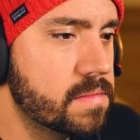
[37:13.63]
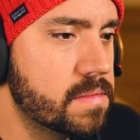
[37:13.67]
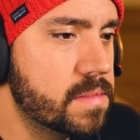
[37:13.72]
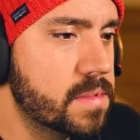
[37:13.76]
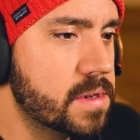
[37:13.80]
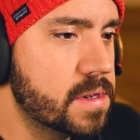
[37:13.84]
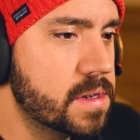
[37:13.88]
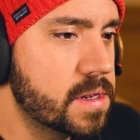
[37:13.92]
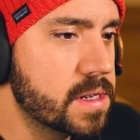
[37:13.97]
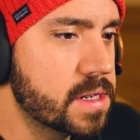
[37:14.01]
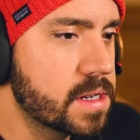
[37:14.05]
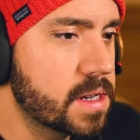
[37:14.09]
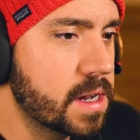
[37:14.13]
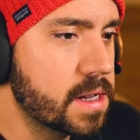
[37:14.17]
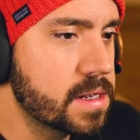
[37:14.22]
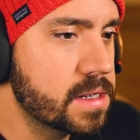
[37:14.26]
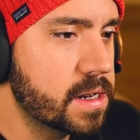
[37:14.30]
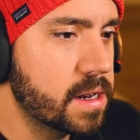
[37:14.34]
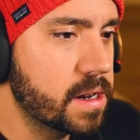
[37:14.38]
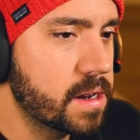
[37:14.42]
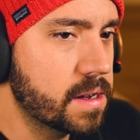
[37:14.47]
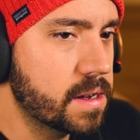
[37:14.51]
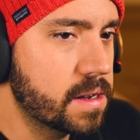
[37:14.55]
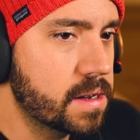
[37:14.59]

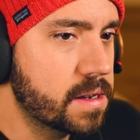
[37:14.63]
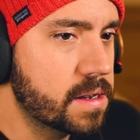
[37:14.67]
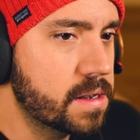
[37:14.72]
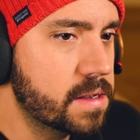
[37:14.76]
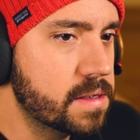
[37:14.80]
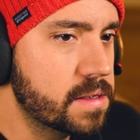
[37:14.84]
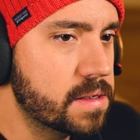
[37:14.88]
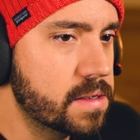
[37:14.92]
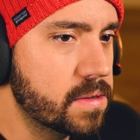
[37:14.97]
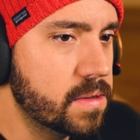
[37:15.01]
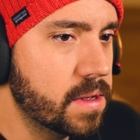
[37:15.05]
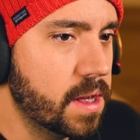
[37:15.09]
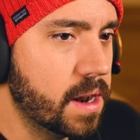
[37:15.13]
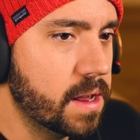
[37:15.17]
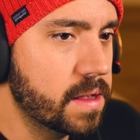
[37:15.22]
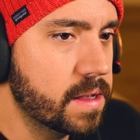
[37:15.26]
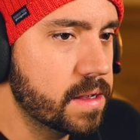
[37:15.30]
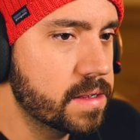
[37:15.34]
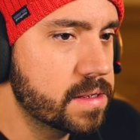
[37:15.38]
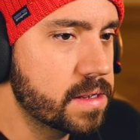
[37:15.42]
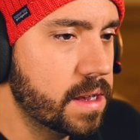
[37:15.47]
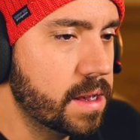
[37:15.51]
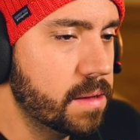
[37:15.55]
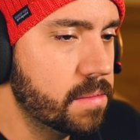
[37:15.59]
Disgusting it. Do that at the
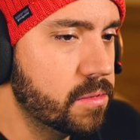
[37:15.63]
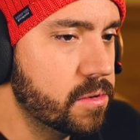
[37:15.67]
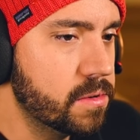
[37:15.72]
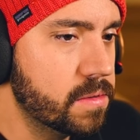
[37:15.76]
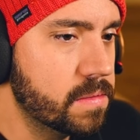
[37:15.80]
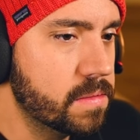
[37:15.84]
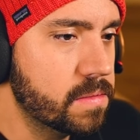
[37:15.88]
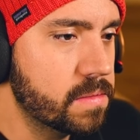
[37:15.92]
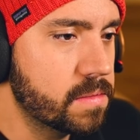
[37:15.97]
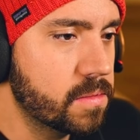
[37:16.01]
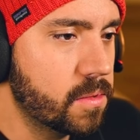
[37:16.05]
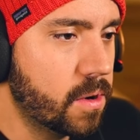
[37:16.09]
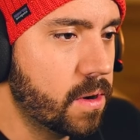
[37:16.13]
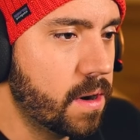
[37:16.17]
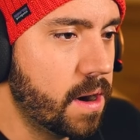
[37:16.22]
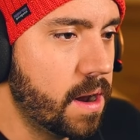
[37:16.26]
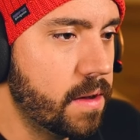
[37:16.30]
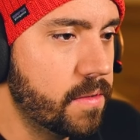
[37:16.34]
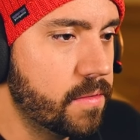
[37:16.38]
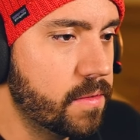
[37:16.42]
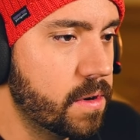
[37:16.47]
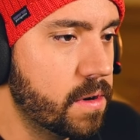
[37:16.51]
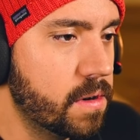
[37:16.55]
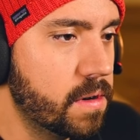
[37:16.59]
table, or
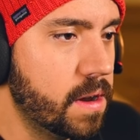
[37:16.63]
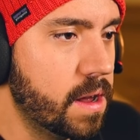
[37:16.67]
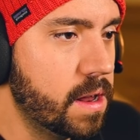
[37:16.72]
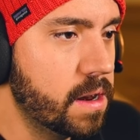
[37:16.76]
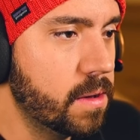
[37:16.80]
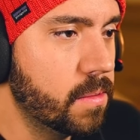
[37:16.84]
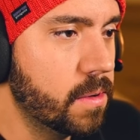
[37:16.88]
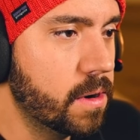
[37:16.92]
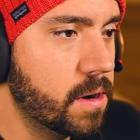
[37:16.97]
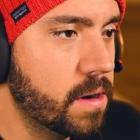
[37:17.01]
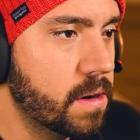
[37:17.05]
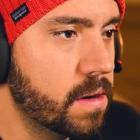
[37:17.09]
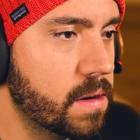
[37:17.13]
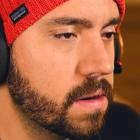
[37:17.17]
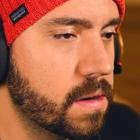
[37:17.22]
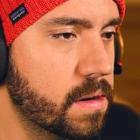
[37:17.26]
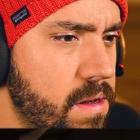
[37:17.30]
ever, anywhere.